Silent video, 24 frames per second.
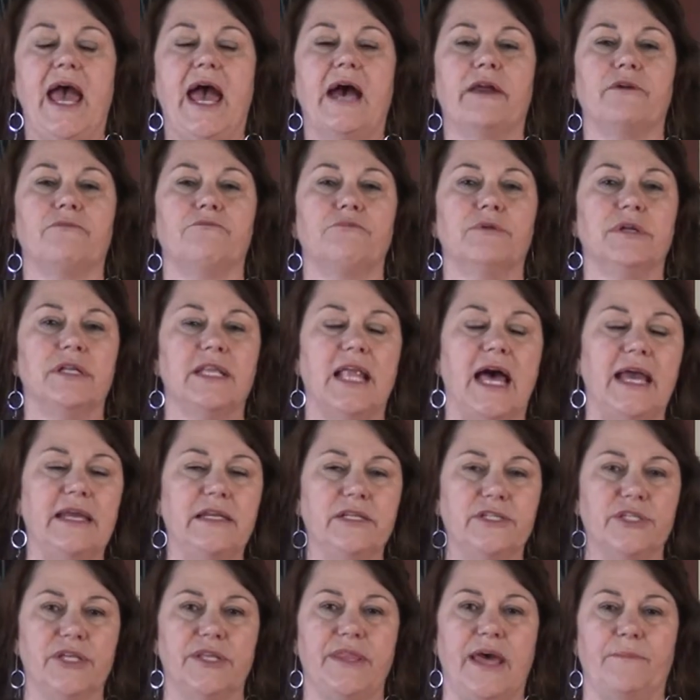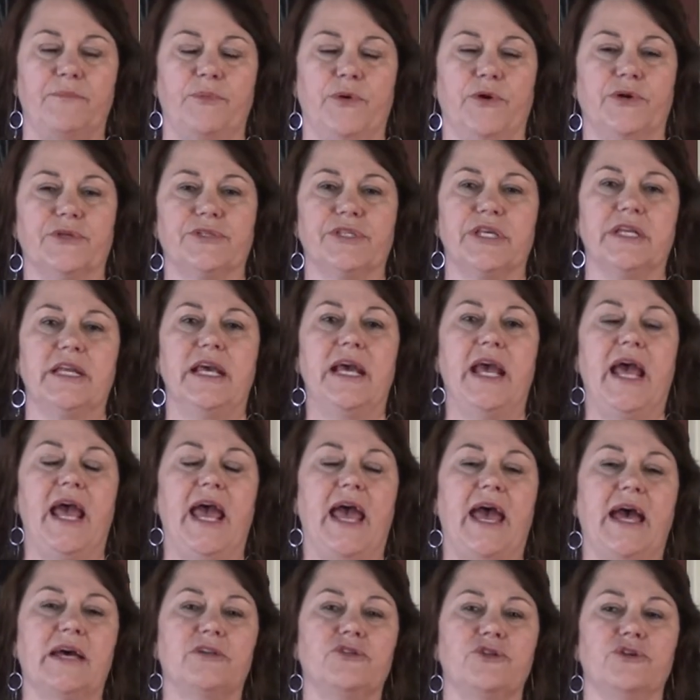how to relate to that person,
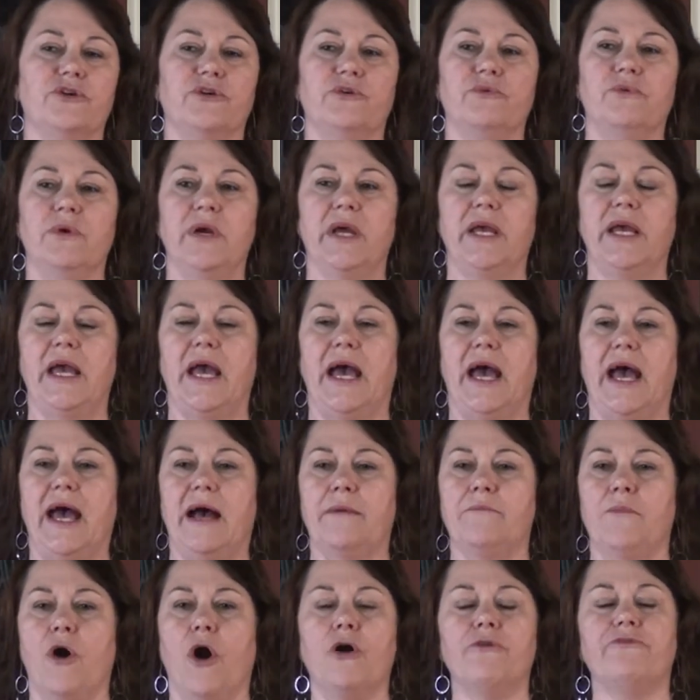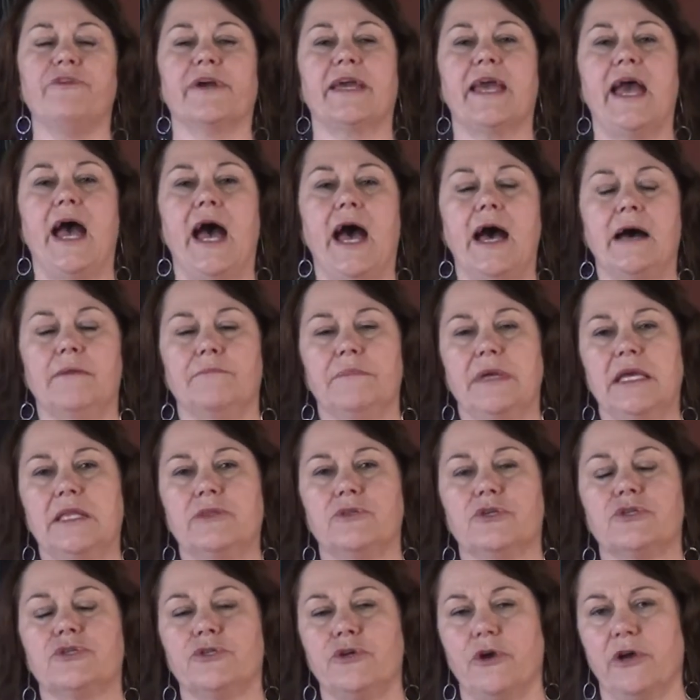how to um, overcome in
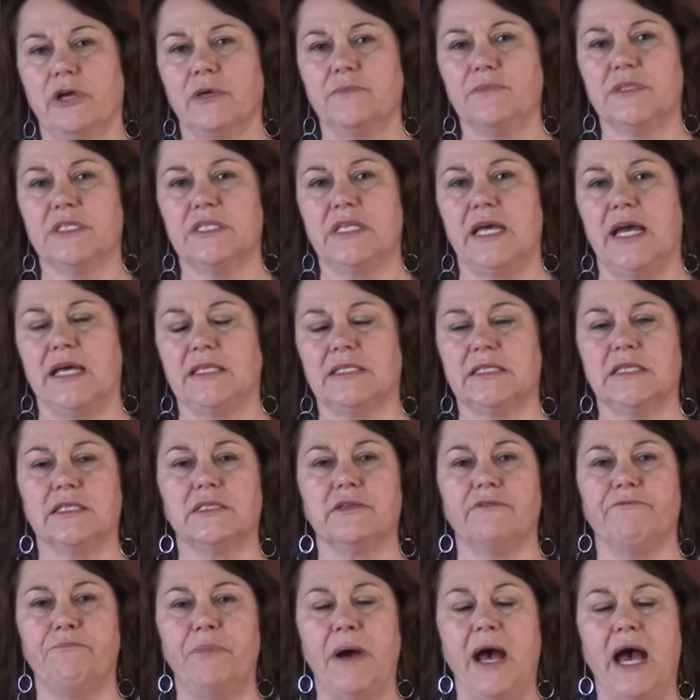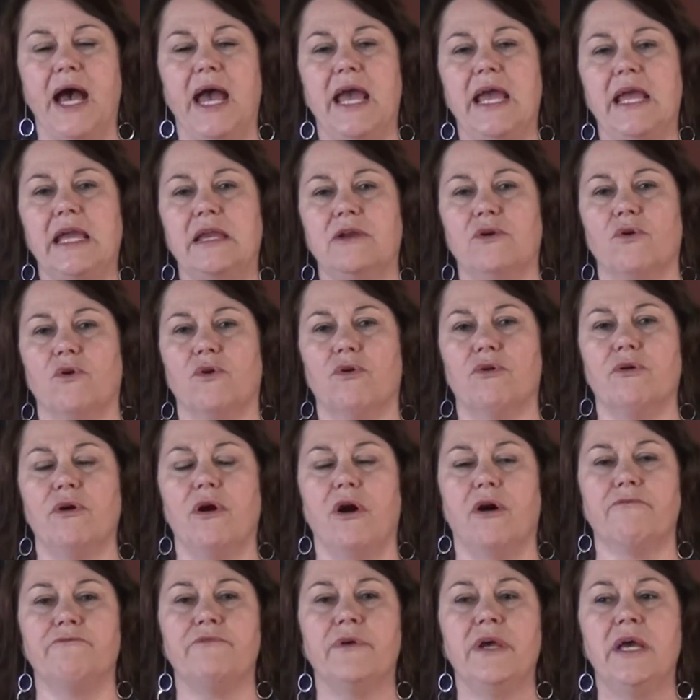the circumstances of pain or
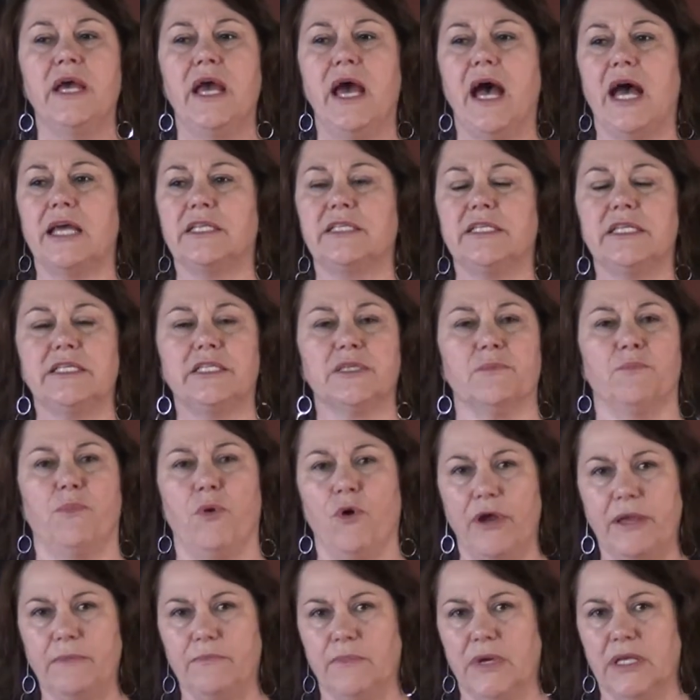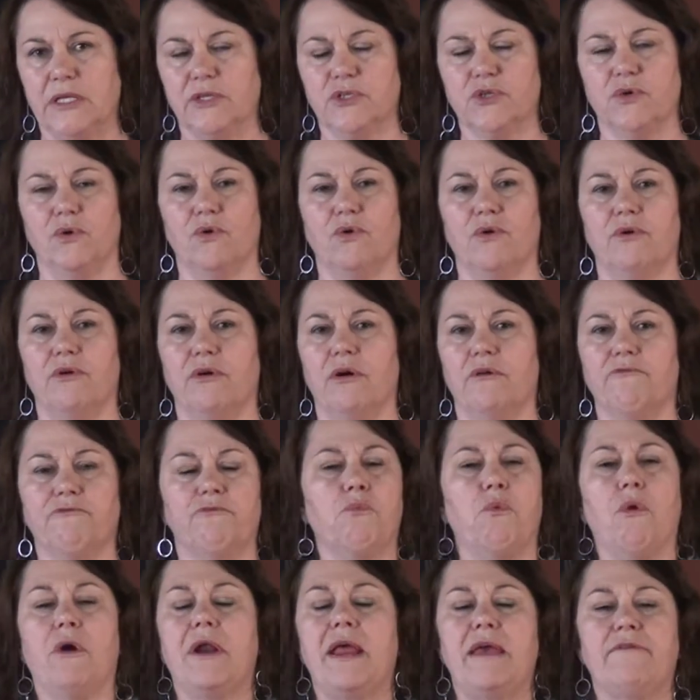of uh, disappointment or of
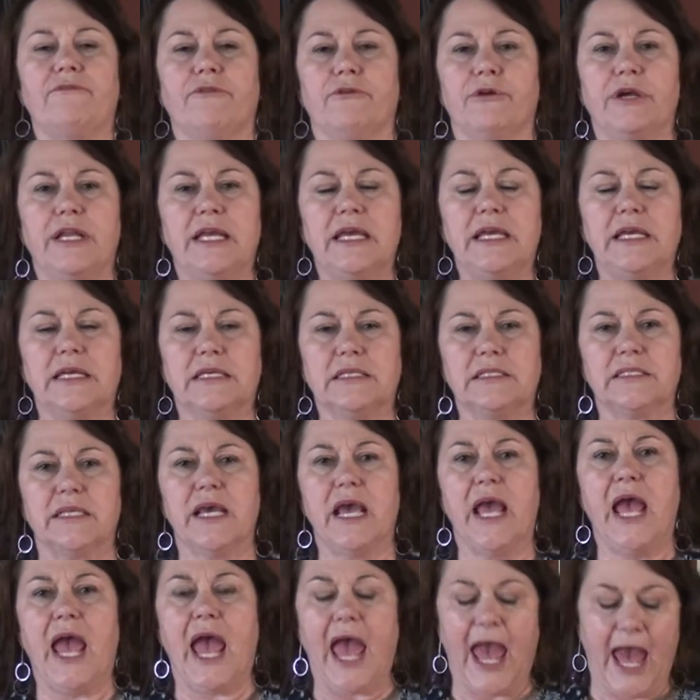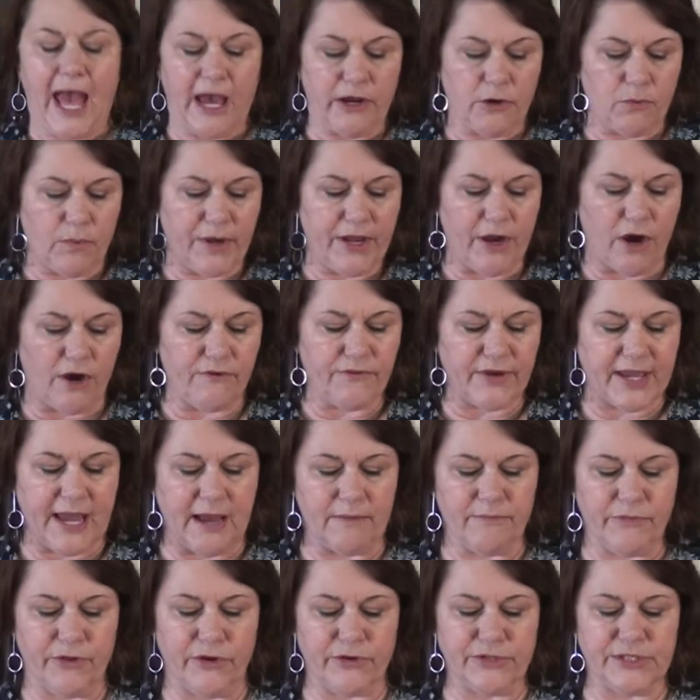whatever it is. How do we
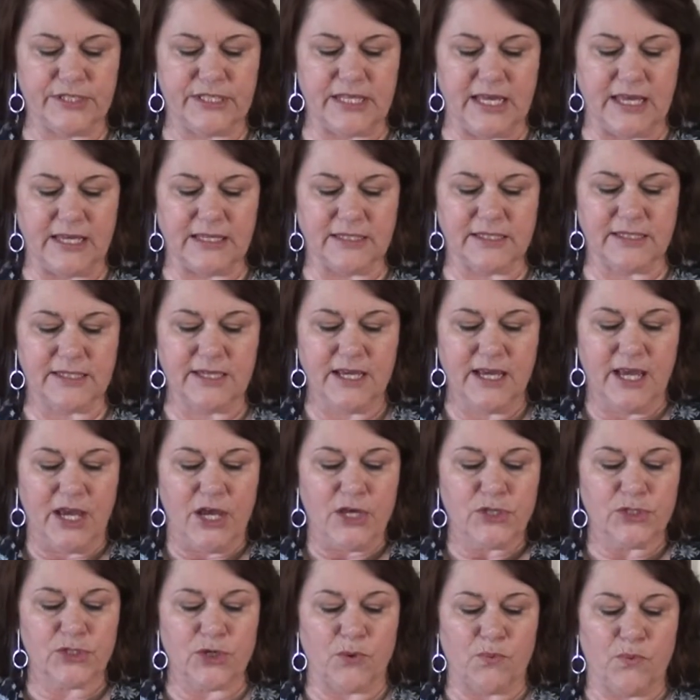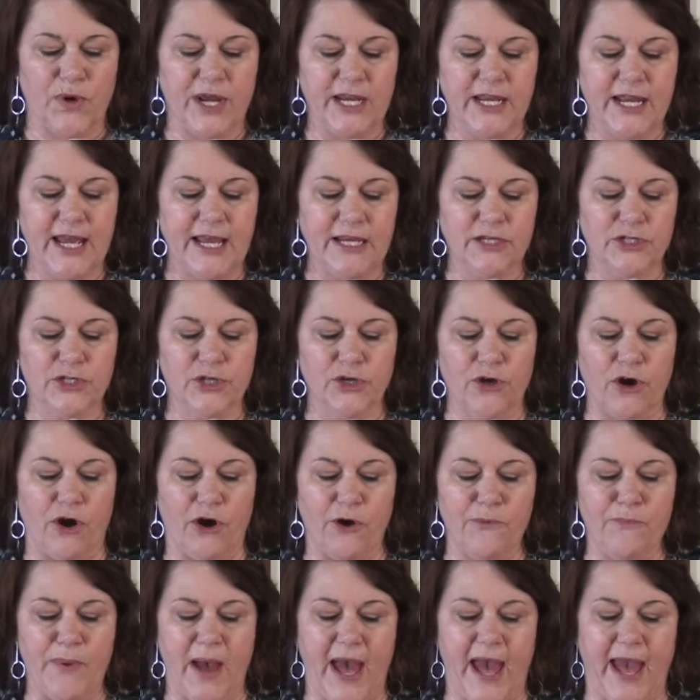overcome those things? So we need to
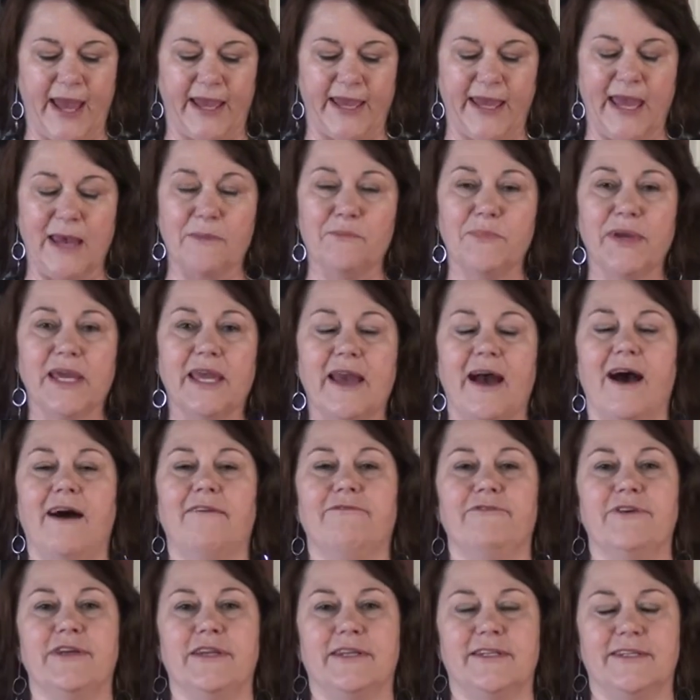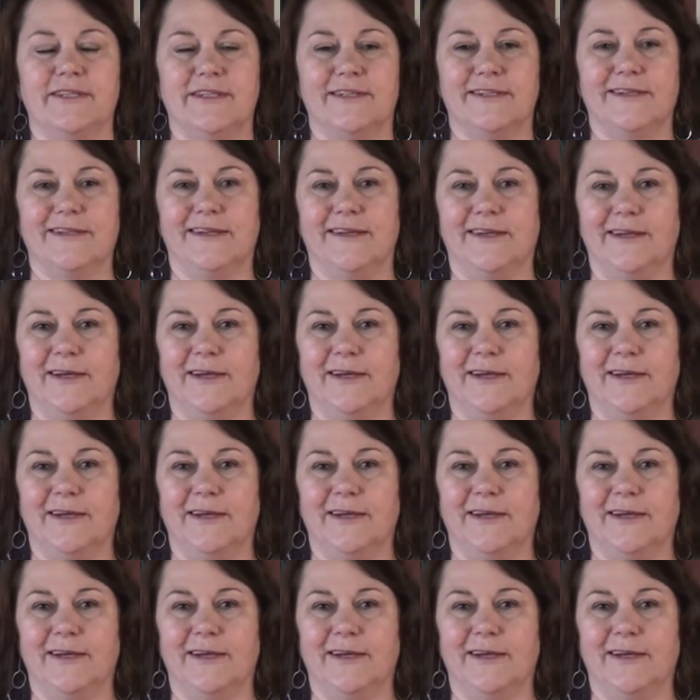go back and be governed